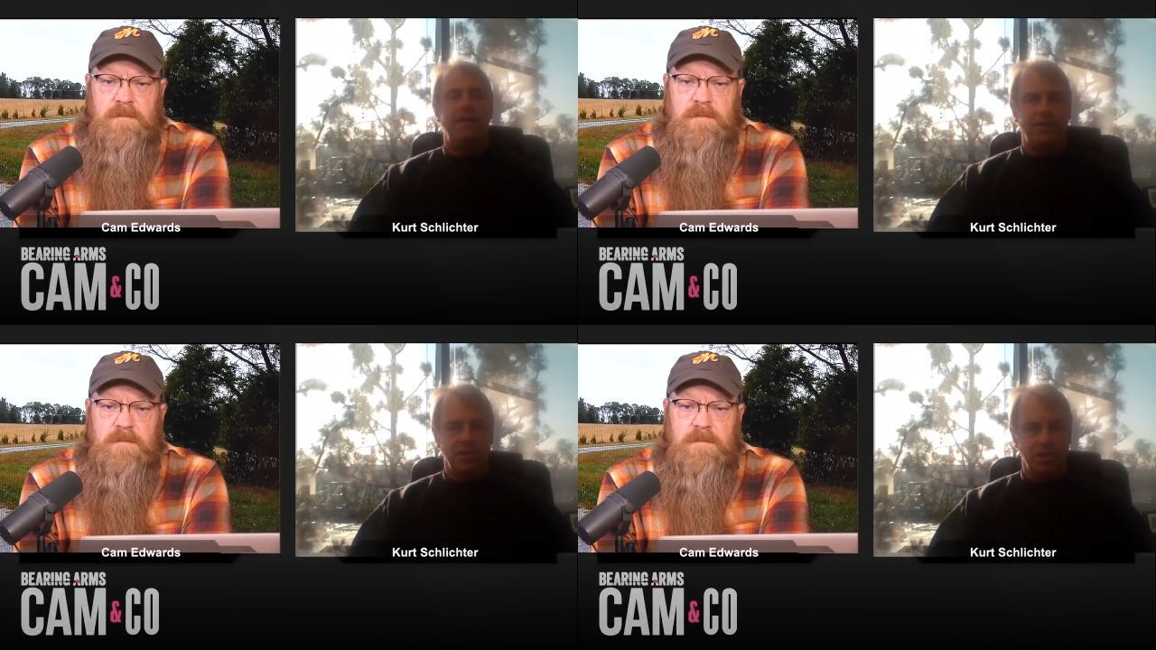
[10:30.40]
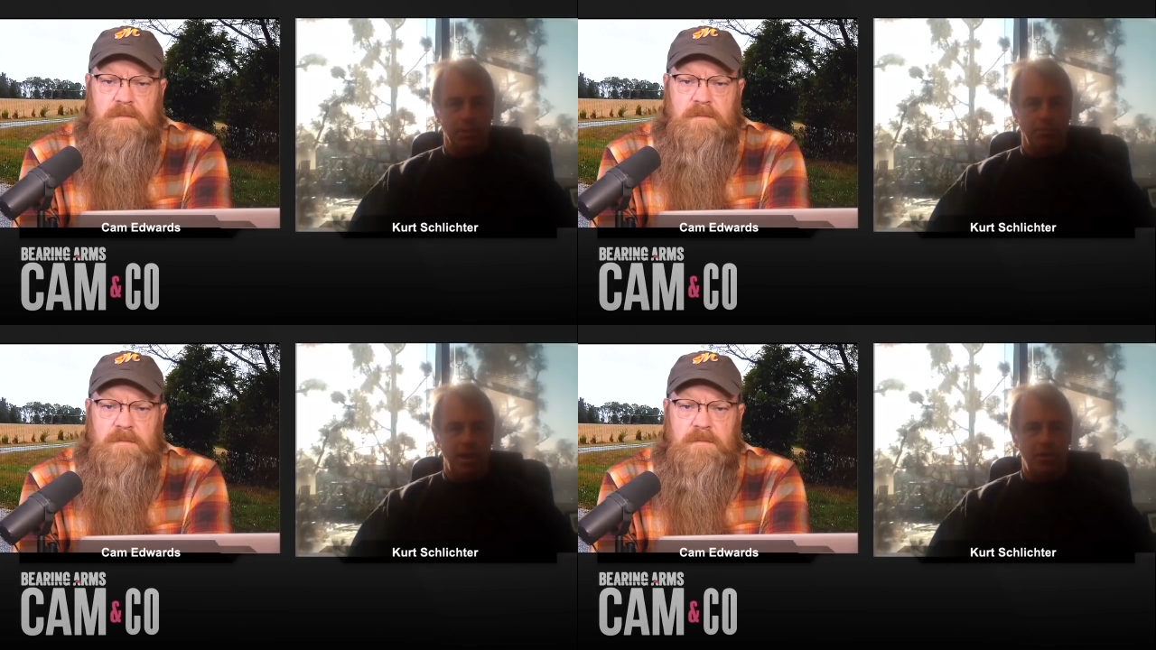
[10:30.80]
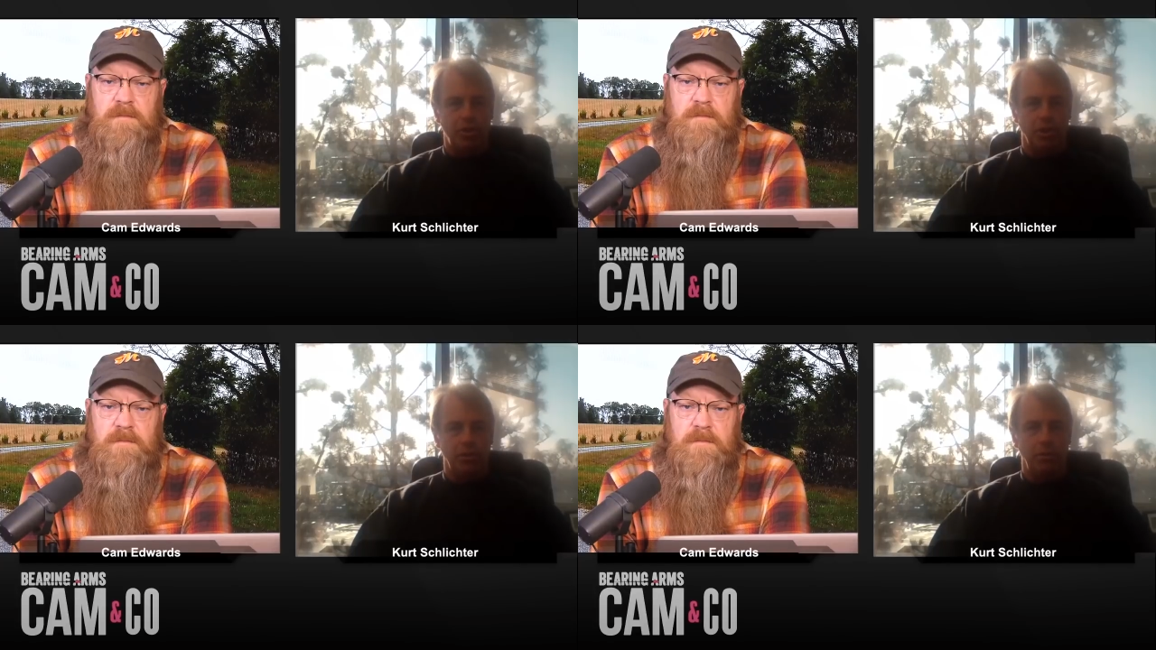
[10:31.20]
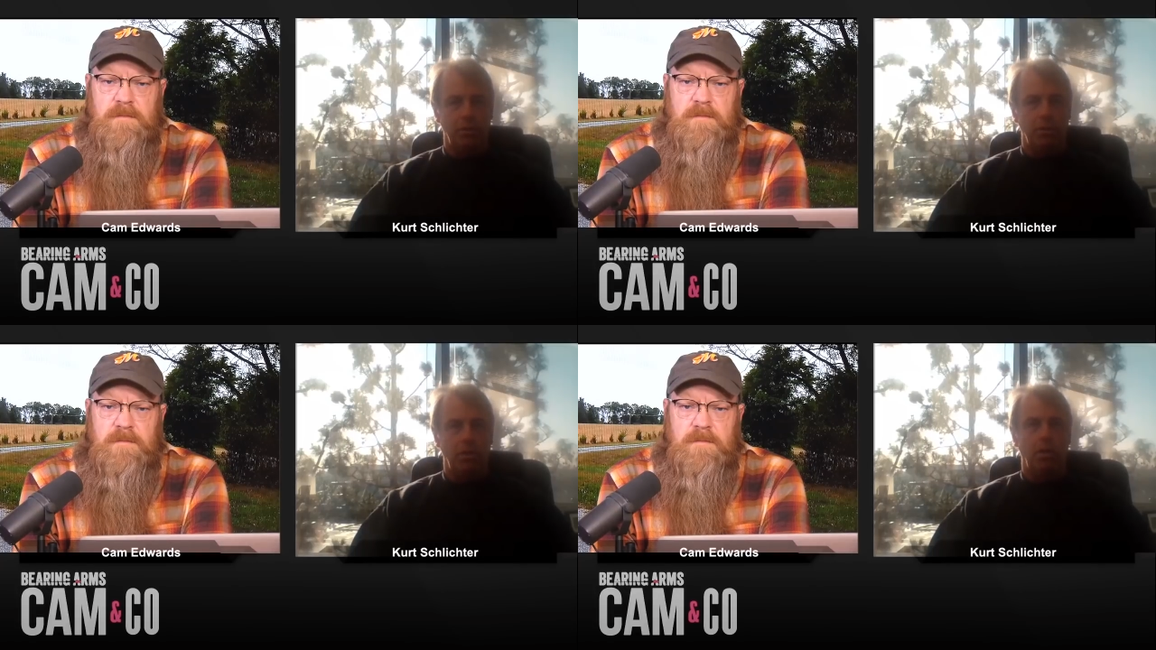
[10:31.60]
Speaker 1: leftist
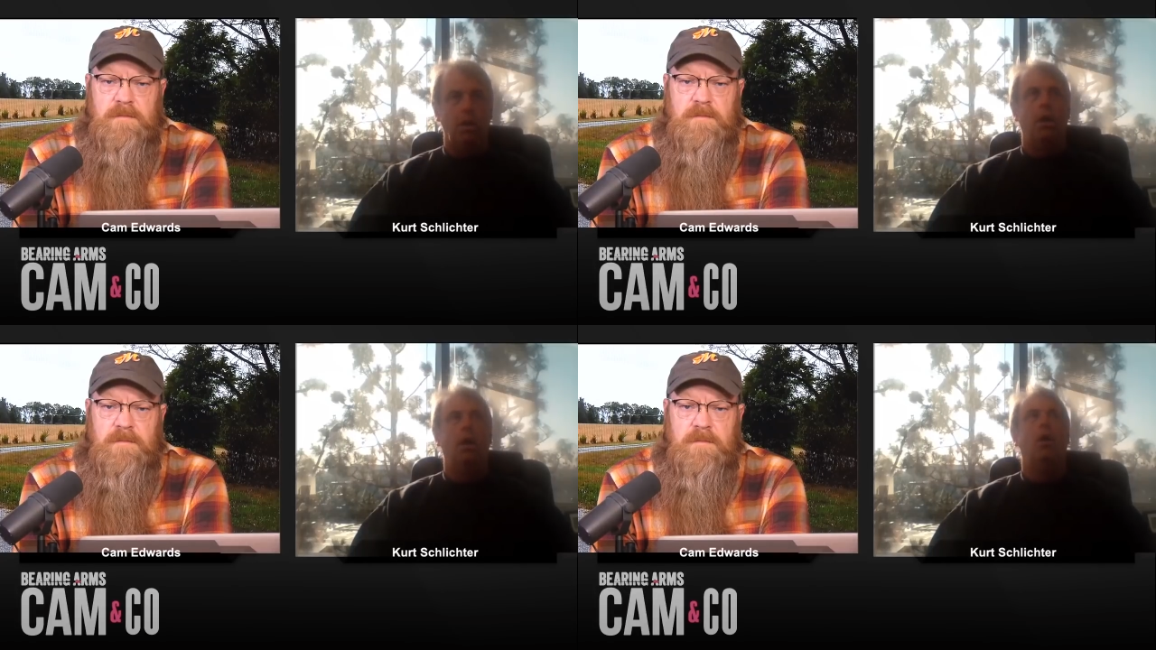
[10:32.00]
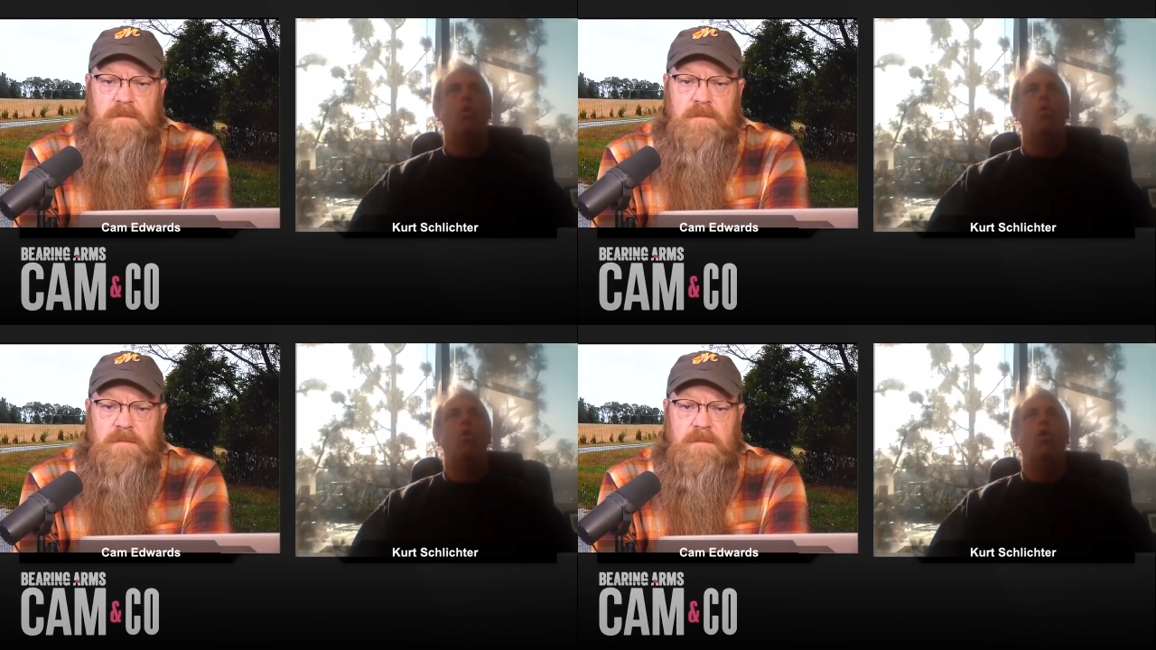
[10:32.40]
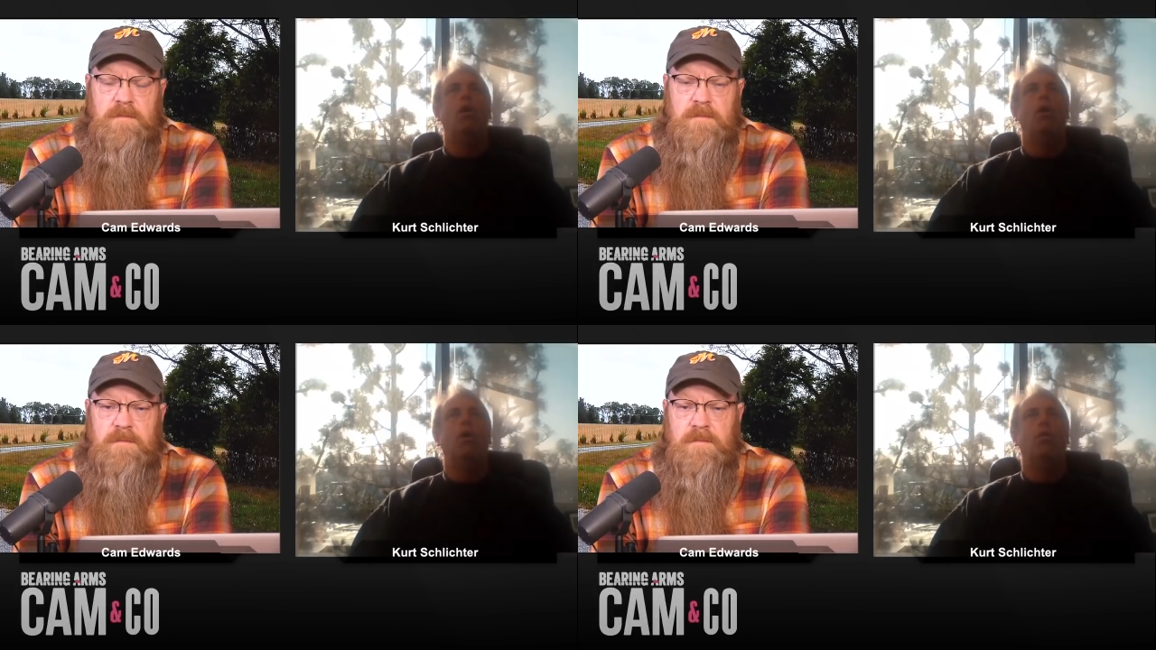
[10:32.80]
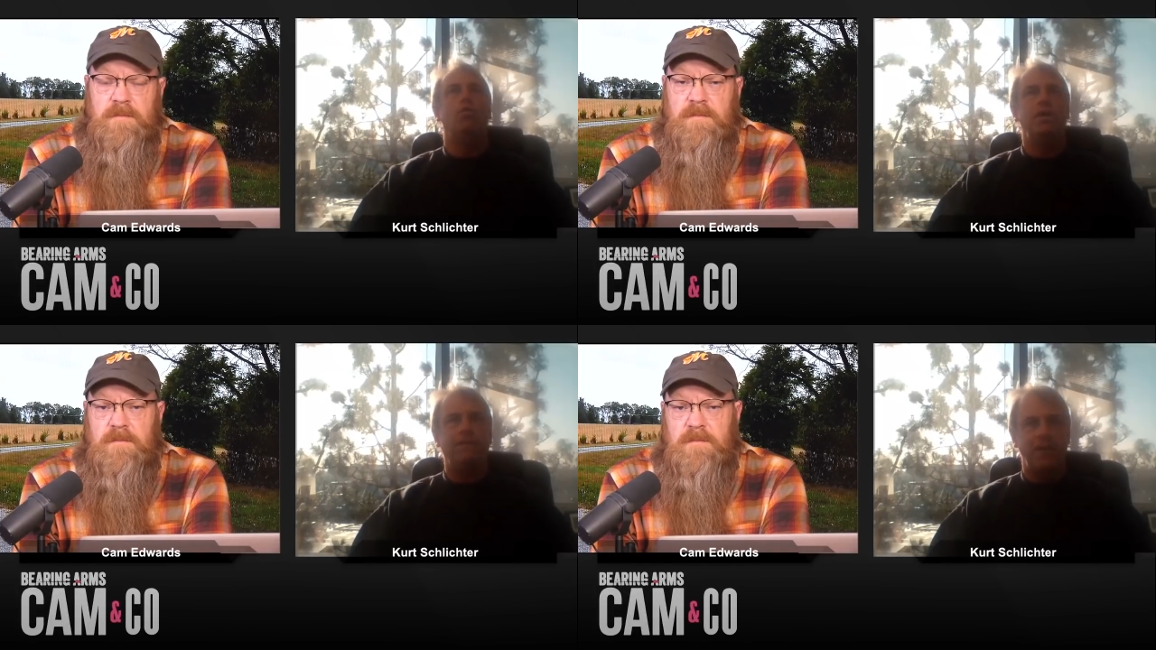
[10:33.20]
oppression
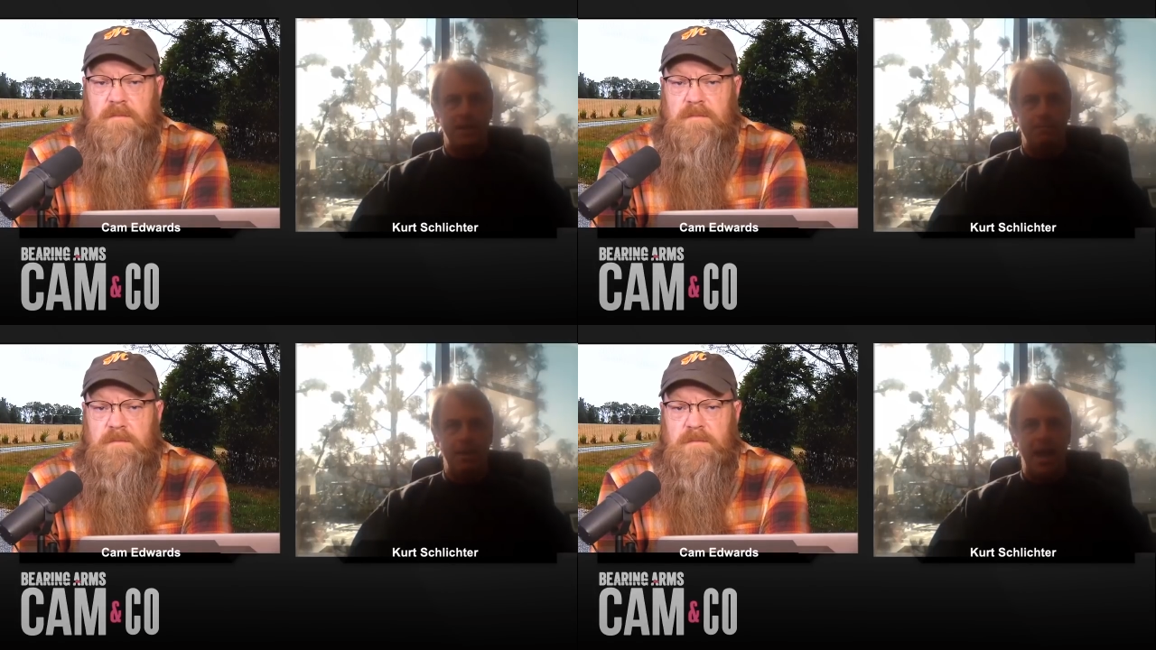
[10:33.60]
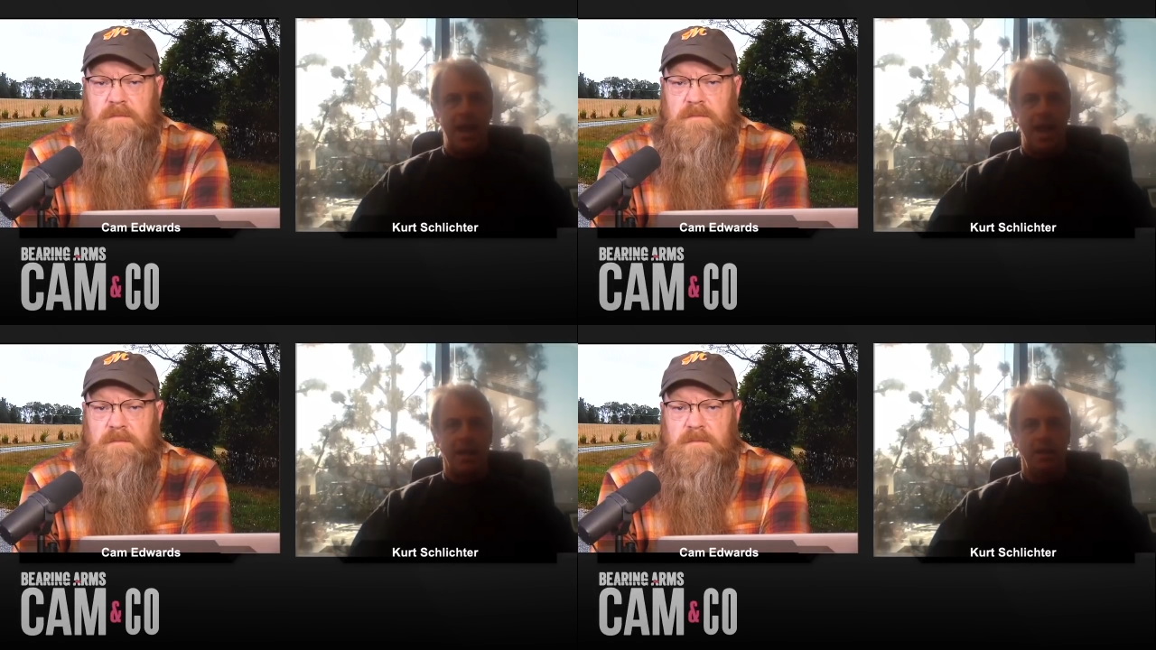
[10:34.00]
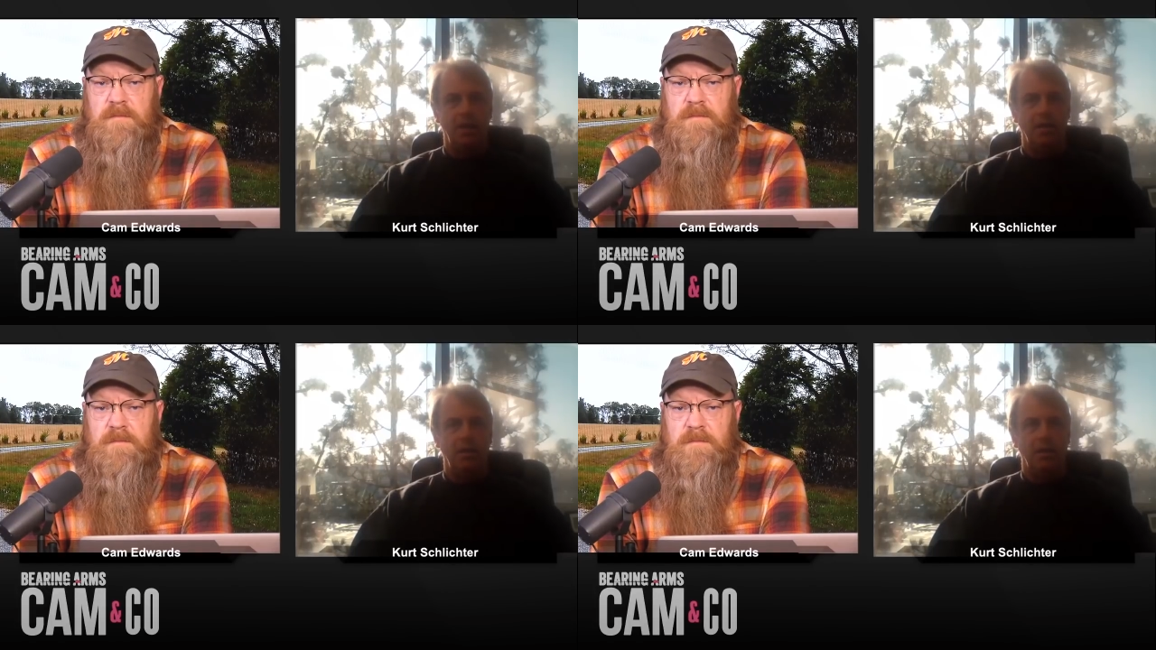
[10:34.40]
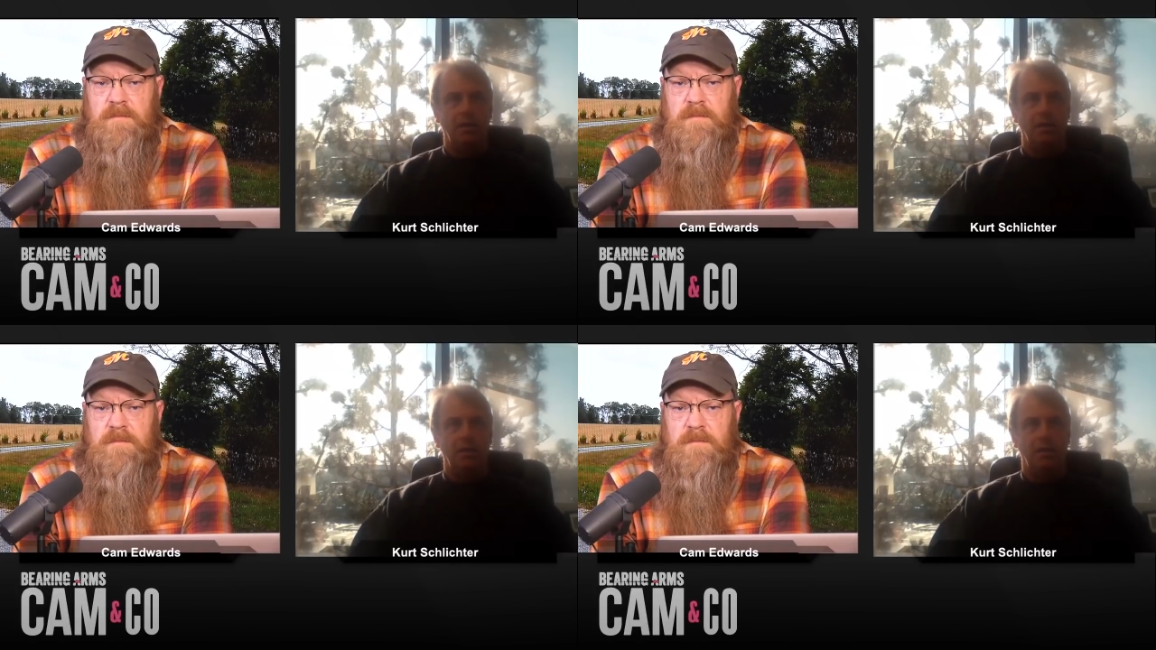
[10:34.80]
or we fight back,